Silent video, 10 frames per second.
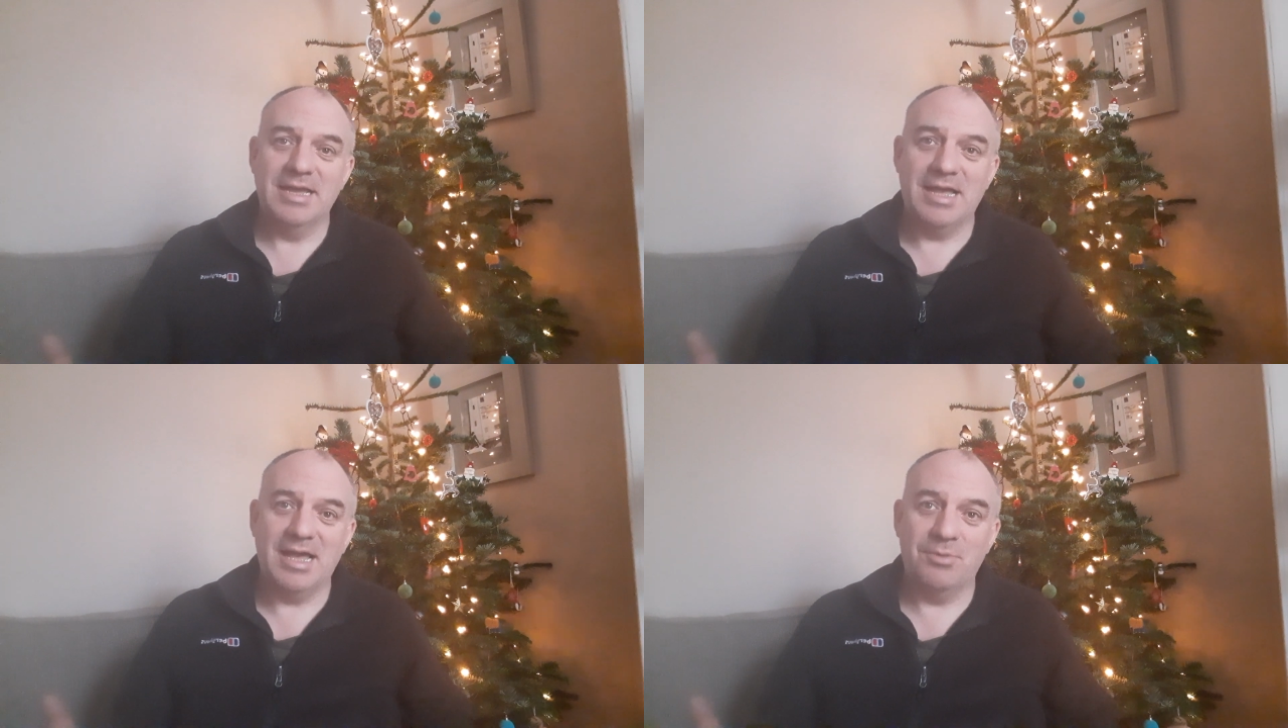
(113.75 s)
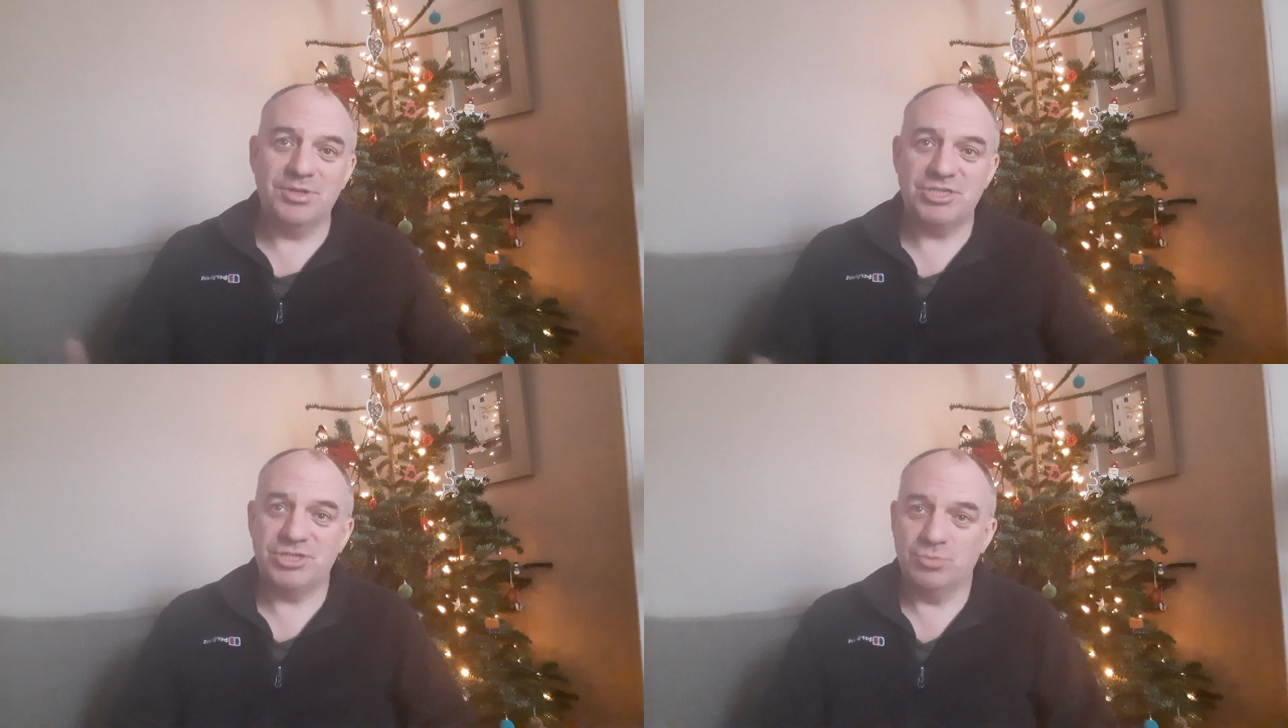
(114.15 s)

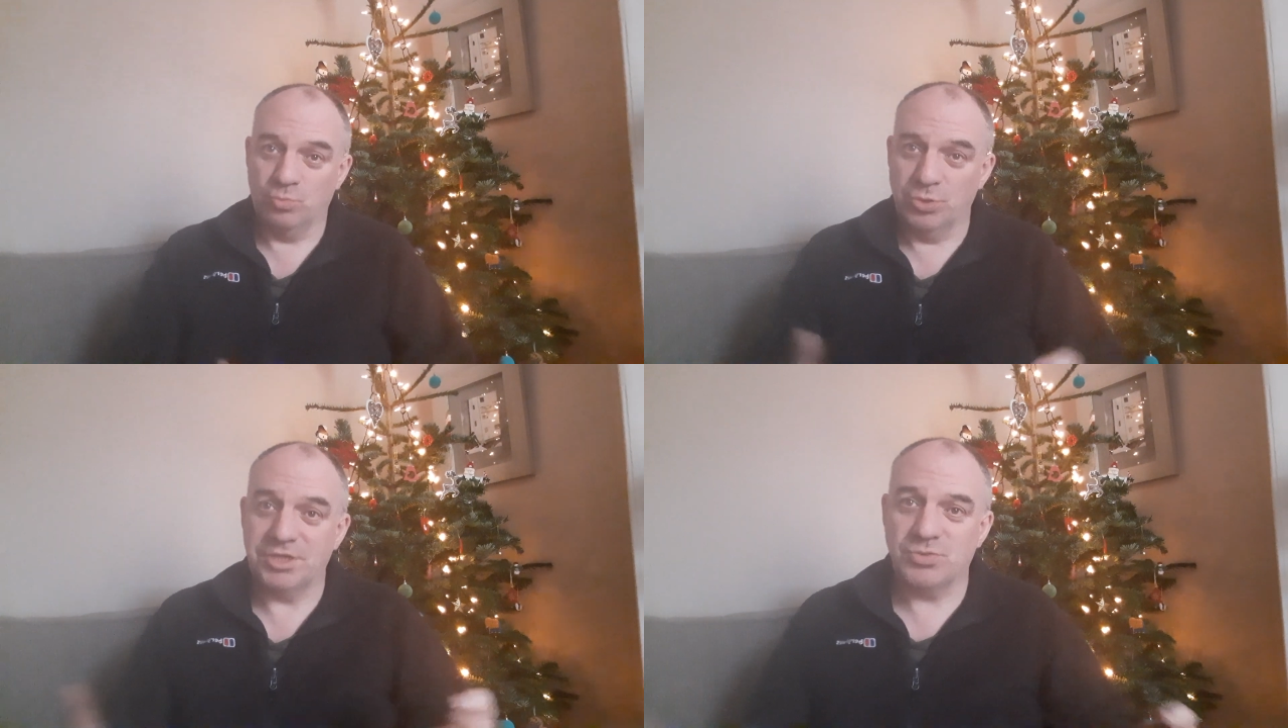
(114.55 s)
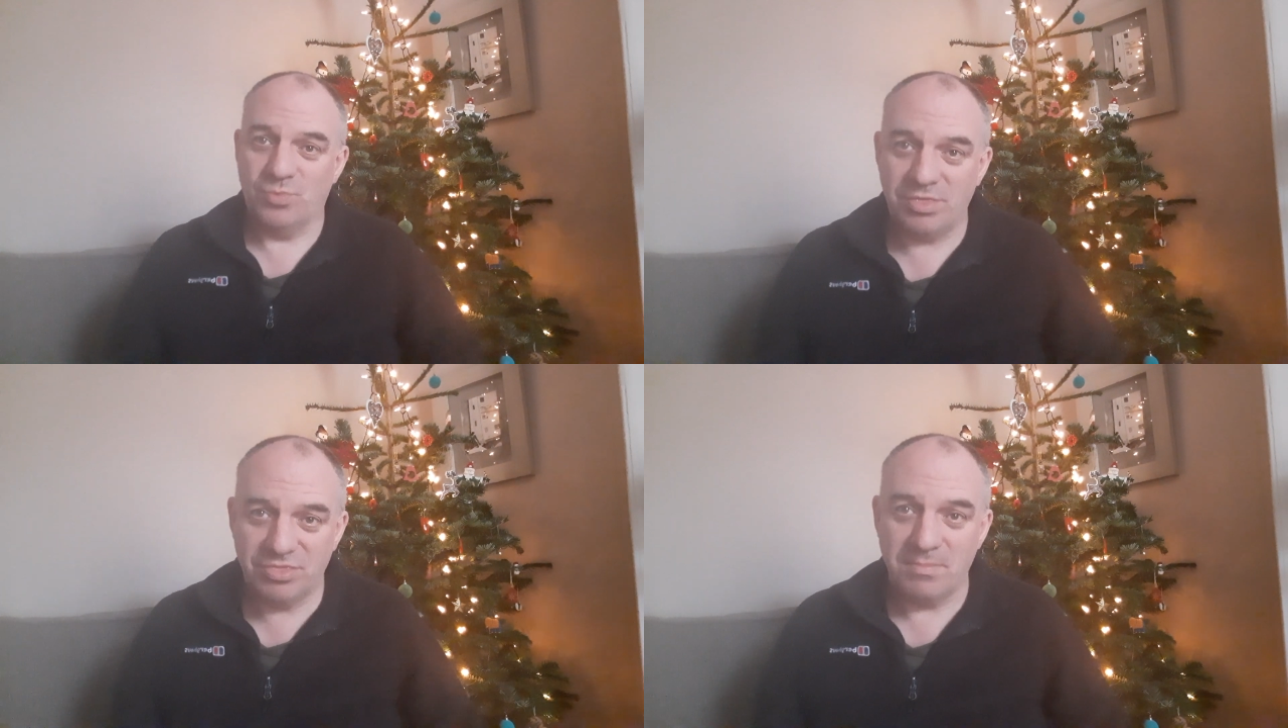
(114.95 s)
which works
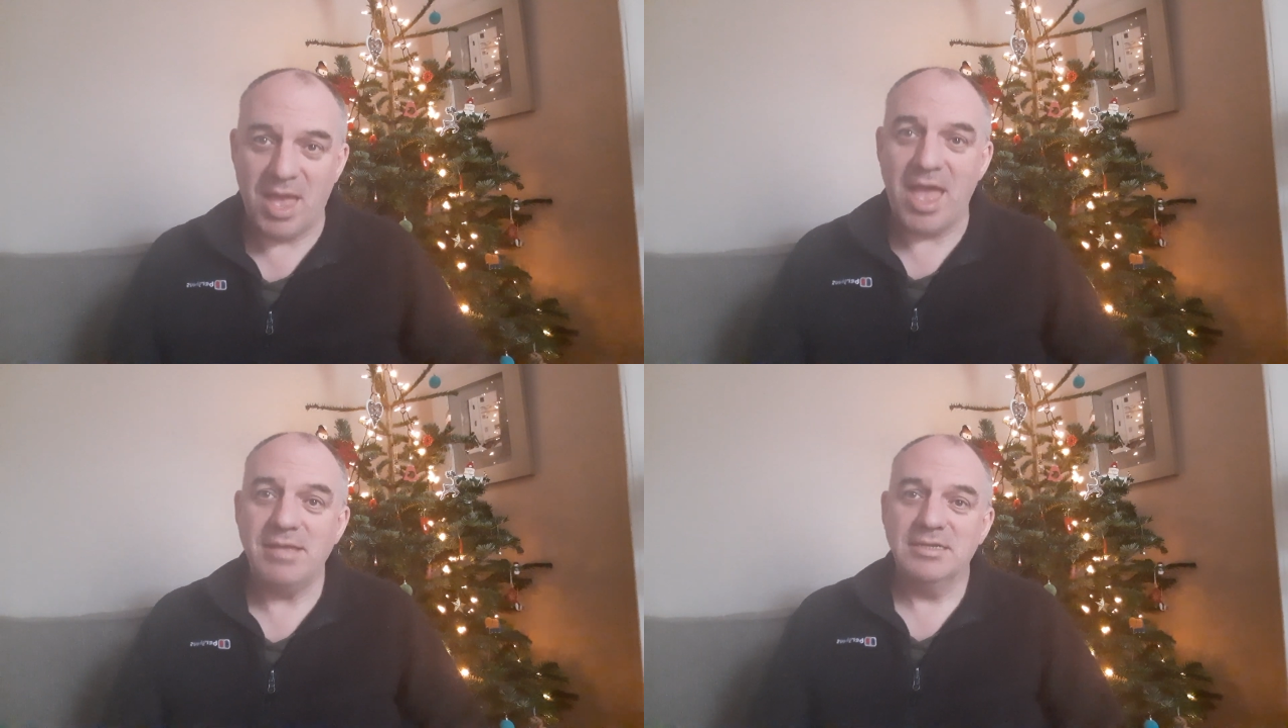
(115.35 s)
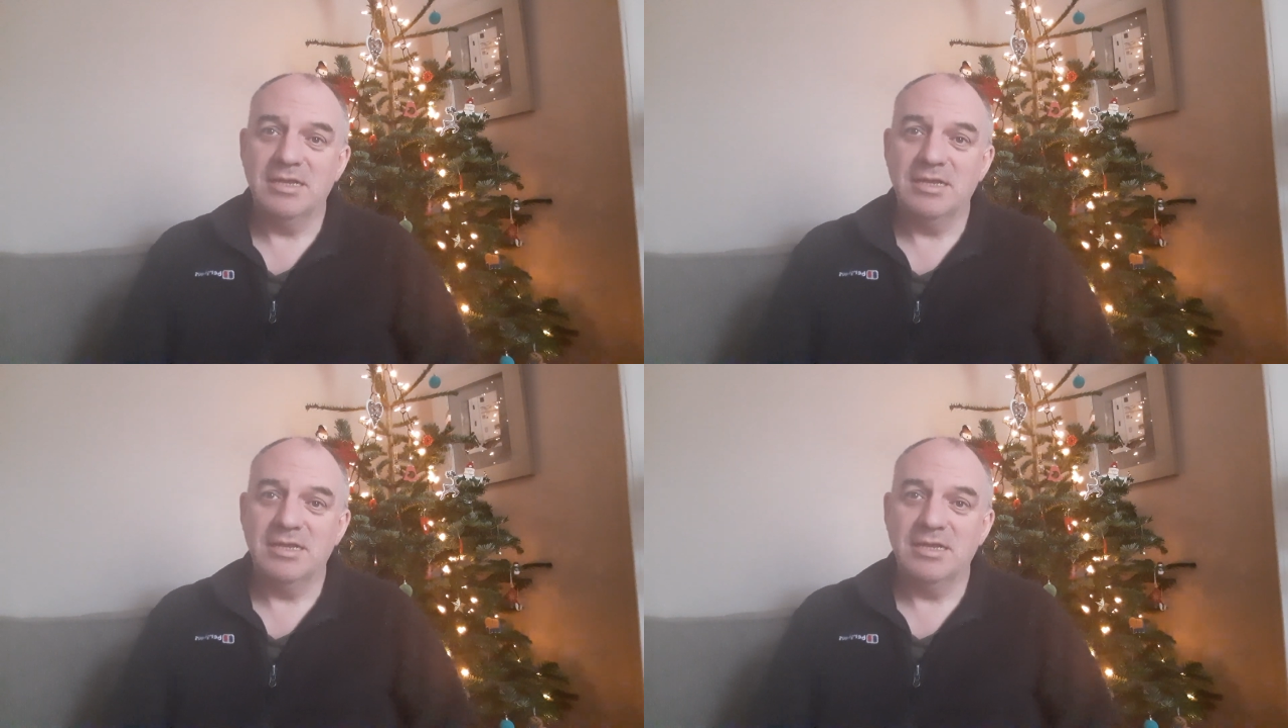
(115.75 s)
with the mayor